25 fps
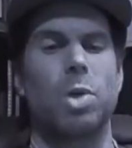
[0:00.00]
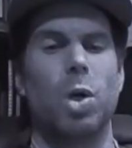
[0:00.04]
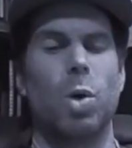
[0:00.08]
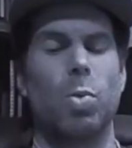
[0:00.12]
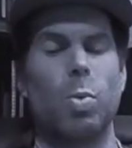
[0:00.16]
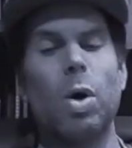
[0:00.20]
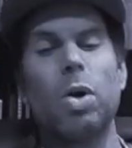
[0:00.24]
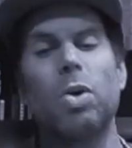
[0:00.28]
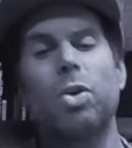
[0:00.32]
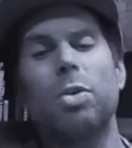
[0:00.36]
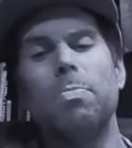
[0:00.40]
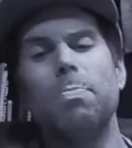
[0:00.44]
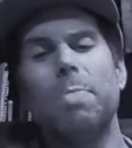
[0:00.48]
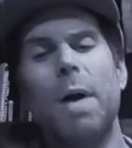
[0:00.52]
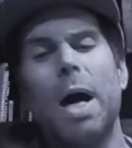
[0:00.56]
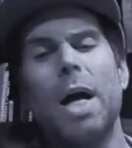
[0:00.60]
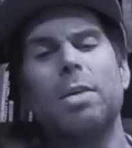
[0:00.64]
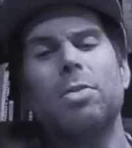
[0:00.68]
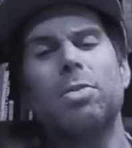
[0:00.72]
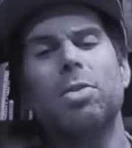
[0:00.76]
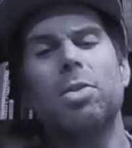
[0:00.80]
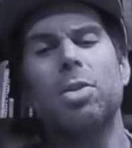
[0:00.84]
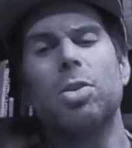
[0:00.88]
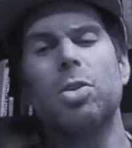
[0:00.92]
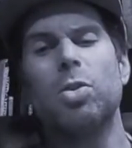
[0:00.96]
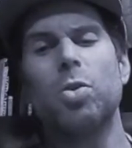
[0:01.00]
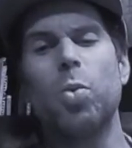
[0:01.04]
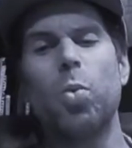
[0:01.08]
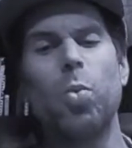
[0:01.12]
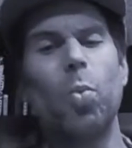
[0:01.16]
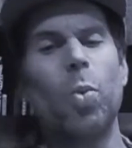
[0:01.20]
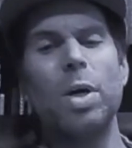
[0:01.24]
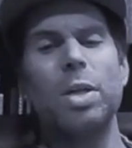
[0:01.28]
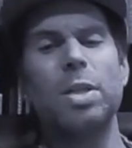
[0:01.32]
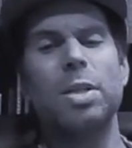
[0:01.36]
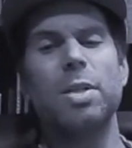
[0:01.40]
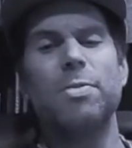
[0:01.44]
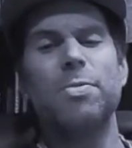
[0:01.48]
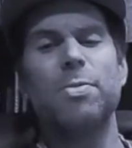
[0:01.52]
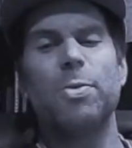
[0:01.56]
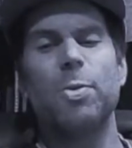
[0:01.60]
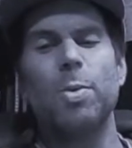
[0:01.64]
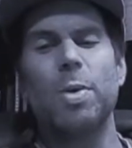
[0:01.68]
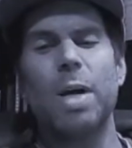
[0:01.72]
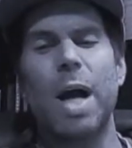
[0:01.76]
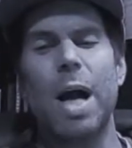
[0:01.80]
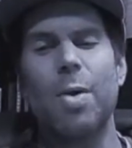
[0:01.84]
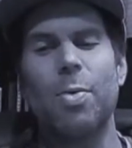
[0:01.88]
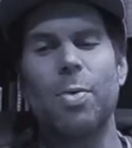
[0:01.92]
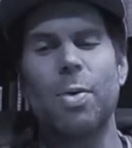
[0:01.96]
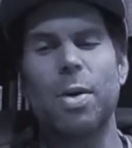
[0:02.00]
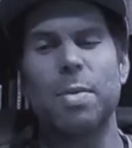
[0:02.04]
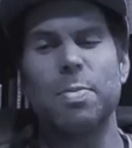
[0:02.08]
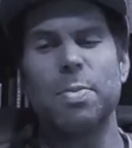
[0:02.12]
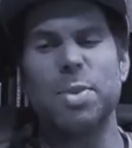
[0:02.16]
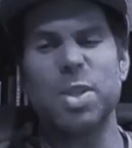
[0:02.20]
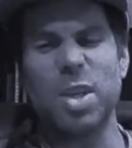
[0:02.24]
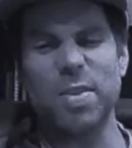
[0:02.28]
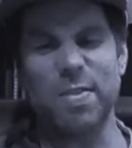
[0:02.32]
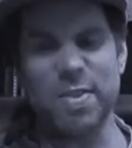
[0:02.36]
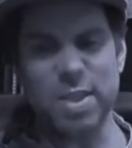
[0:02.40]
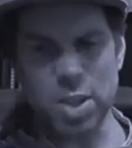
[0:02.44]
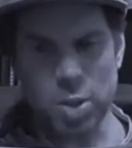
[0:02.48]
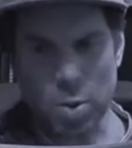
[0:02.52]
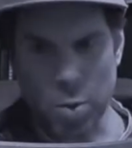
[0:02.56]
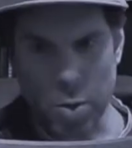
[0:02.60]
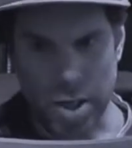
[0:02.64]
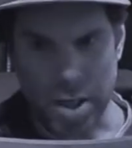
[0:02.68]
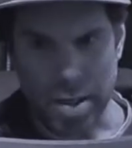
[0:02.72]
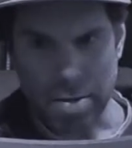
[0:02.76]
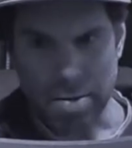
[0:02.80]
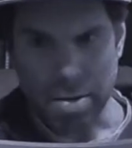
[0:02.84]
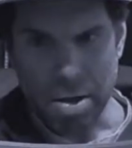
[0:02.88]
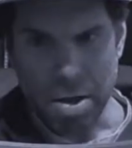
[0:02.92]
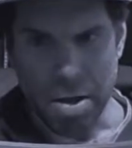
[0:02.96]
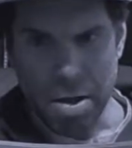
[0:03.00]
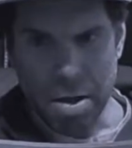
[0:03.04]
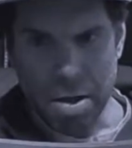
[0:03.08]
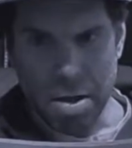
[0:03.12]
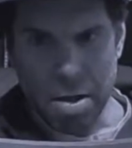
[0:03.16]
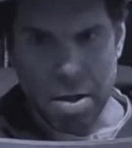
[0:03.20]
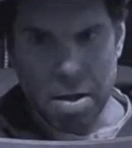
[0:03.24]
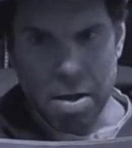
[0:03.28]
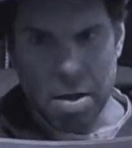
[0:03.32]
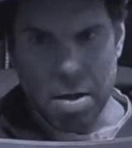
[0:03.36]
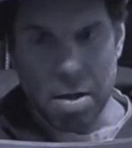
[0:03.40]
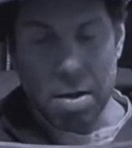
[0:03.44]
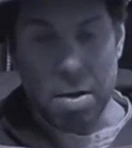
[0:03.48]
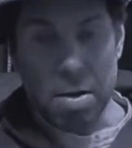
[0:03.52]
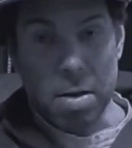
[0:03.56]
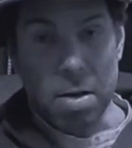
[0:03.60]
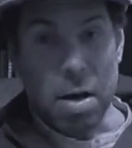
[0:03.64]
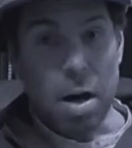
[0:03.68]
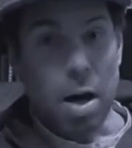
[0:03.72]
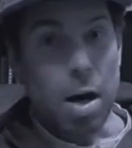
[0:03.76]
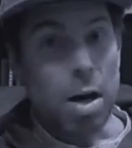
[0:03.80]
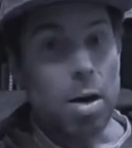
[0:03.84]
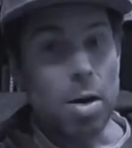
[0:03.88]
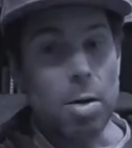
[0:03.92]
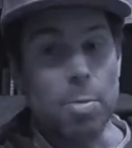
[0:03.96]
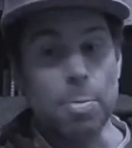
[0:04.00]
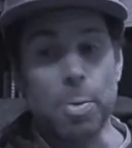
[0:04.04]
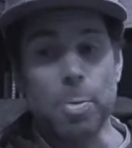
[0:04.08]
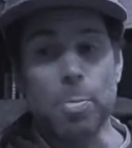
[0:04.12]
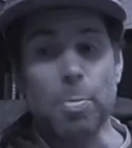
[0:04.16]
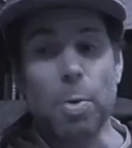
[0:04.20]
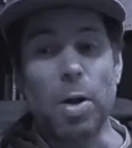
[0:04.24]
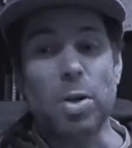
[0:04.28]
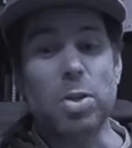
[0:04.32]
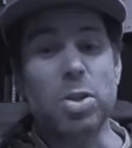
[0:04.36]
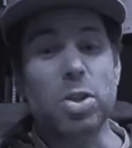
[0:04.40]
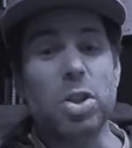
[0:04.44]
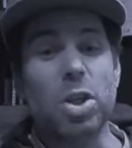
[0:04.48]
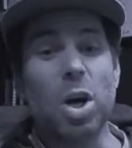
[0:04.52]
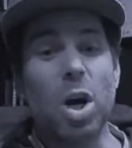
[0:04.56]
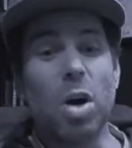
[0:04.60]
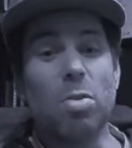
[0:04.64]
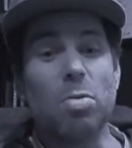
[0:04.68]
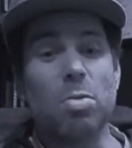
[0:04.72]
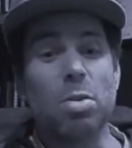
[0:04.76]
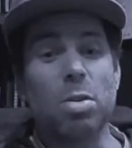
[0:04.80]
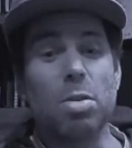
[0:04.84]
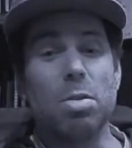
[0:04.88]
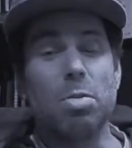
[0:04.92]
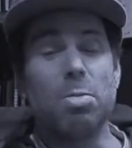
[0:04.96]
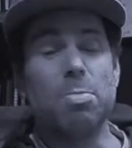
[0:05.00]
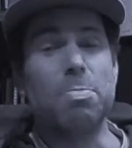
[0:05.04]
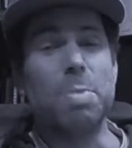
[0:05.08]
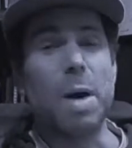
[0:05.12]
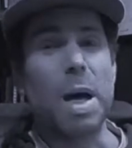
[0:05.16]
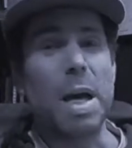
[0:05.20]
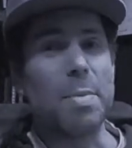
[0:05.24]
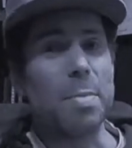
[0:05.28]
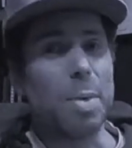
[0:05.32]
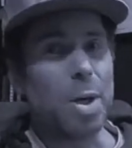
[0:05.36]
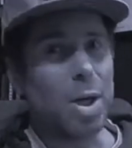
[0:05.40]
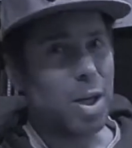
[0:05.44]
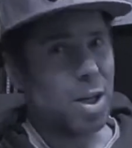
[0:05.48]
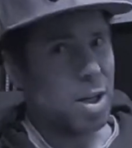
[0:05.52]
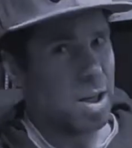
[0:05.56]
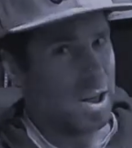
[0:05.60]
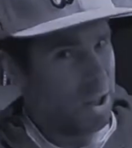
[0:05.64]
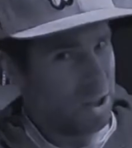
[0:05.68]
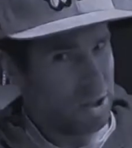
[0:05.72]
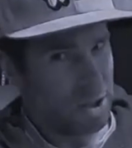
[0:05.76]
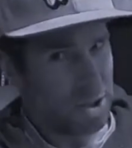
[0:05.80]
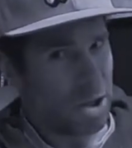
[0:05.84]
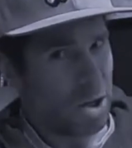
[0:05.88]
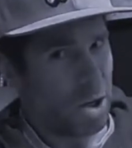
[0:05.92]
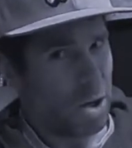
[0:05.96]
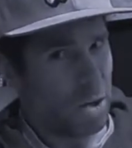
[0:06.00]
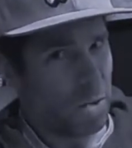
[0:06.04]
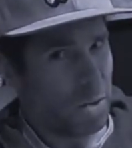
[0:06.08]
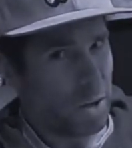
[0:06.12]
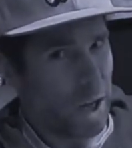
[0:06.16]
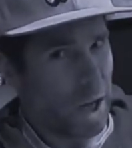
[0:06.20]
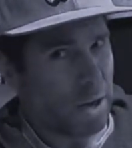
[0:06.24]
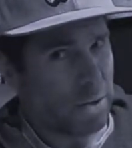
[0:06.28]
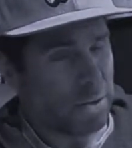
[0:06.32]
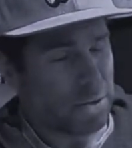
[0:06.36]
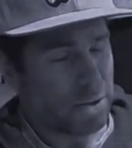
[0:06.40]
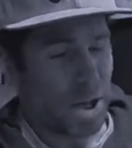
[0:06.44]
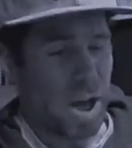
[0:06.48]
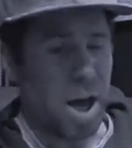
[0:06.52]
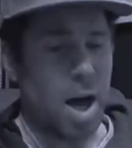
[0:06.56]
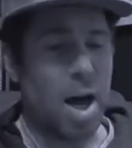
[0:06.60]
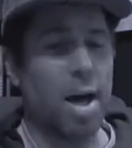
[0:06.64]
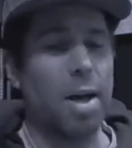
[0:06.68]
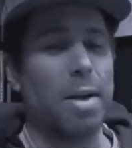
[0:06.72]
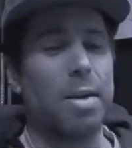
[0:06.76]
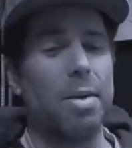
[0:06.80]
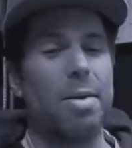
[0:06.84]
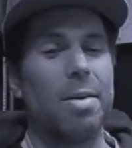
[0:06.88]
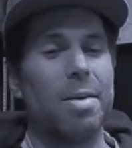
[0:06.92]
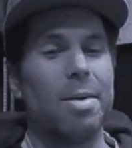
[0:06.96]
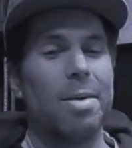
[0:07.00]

Welcome back to the 24-hour Observatory. I hope you brought your coat. Baby, it's cold outside.